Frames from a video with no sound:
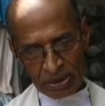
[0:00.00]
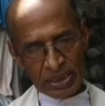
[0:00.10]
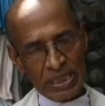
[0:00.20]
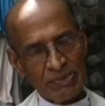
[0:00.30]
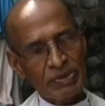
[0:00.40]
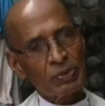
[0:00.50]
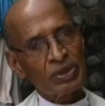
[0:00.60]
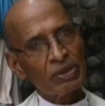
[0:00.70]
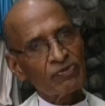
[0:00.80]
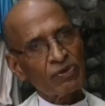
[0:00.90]
to keep the
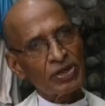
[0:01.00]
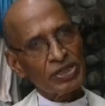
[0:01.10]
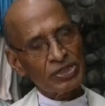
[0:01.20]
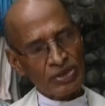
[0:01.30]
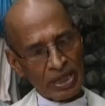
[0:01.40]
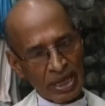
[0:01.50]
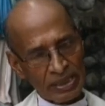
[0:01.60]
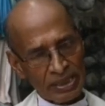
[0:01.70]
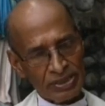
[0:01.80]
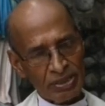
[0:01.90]
word of God in your
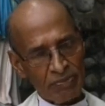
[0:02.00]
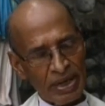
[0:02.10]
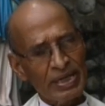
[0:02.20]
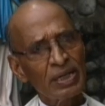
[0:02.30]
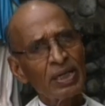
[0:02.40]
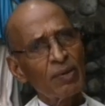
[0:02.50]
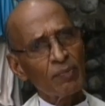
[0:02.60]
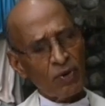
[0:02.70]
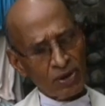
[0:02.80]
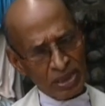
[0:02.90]
heart and your mind.
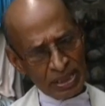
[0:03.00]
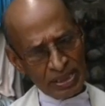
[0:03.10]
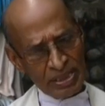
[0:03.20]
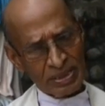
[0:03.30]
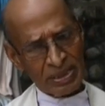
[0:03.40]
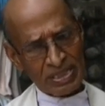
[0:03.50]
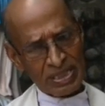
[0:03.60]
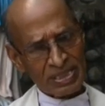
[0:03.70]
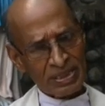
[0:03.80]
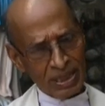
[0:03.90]
Ponder it just
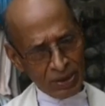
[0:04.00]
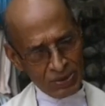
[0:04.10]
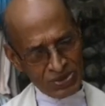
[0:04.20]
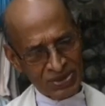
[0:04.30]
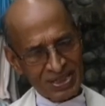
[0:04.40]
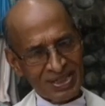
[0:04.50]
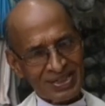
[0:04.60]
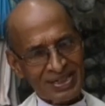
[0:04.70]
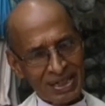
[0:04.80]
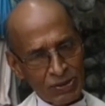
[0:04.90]
as the cows,
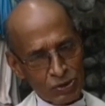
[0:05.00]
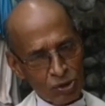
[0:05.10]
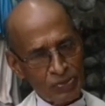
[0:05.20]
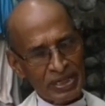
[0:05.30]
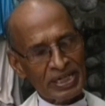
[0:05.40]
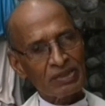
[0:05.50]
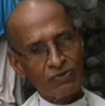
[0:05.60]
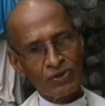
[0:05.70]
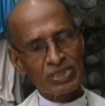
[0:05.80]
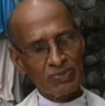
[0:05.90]
the cows ruminate the
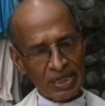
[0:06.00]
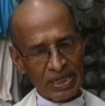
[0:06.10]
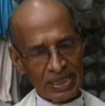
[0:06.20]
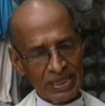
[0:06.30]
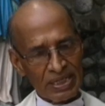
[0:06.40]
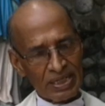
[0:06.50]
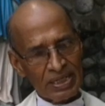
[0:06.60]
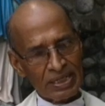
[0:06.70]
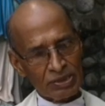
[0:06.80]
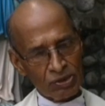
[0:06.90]
food. Similarly,
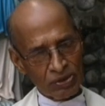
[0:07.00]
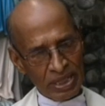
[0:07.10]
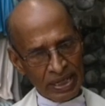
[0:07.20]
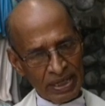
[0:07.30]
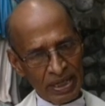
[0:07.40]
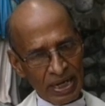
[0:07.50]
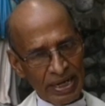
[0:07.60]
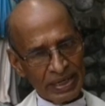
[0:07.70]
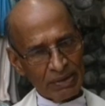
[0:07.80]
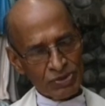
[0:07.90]
learn to do that.
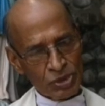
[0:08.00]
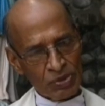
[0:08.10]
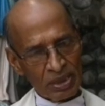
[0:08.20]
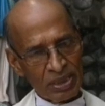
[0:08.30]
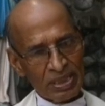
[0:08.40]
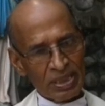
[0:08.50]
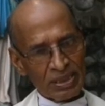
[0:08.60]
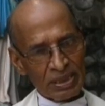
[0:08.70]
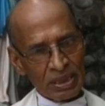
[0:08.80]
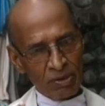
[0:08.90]
And I'm sure
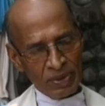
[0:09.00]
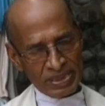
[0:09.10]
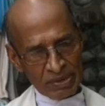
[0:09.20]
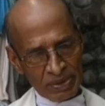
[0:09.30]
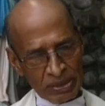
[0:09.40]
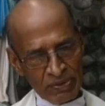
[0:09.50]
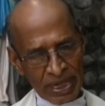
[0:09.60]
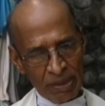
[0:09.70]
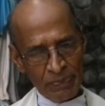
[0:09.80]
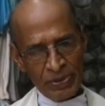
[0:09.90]
that our Blessed Mother will
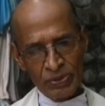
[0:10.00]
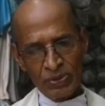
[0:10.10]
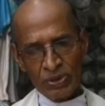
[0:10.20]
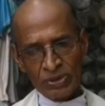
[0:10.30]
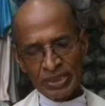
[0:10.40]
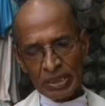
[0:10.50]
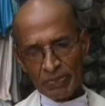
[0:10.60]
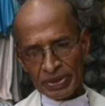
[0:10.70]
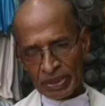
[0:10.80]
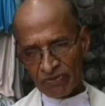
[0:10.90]
help you to
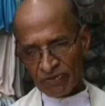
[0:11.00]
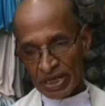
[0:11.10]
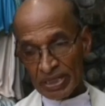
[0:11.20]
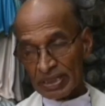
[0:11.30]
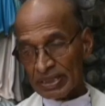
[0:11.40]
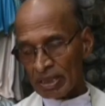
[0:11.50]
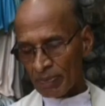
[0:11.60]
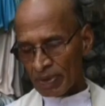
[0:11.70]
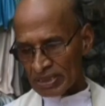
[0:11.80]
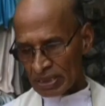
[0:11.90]
deepen your faith in our
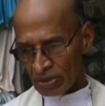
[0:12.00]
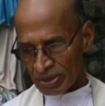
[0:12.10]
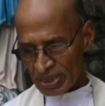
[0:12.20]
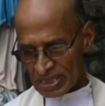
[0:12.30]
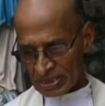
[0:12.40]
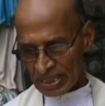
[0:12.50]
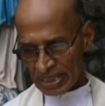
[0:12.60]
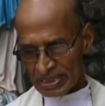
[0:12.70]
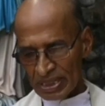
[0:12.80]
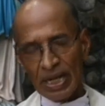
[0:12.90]
Blessed Lord Jesus
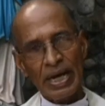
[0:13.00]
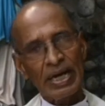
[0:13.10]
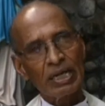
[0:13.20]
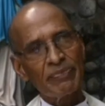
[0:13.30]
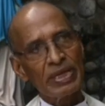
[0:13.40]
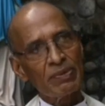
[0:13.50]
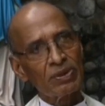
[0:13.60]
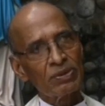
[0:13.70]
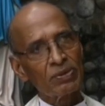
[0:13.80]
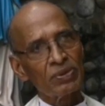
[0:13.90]
Christ and to be able
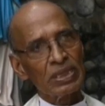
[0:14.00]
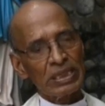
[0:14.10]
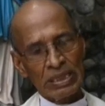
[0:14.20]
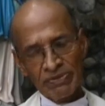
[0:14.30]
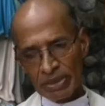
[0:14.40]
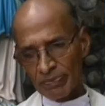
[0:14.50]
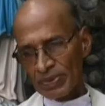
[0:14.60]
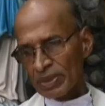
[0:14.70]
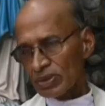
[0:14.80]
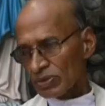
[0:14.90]
to give Him
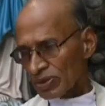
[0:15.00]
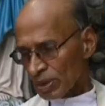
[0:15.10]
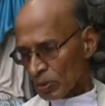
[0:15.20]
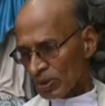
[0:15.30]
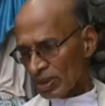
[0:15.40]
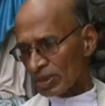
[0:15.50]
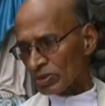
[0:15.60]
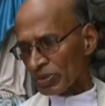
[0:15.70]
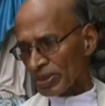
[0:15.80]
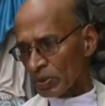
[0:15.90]
to the world
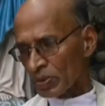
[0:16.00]
through your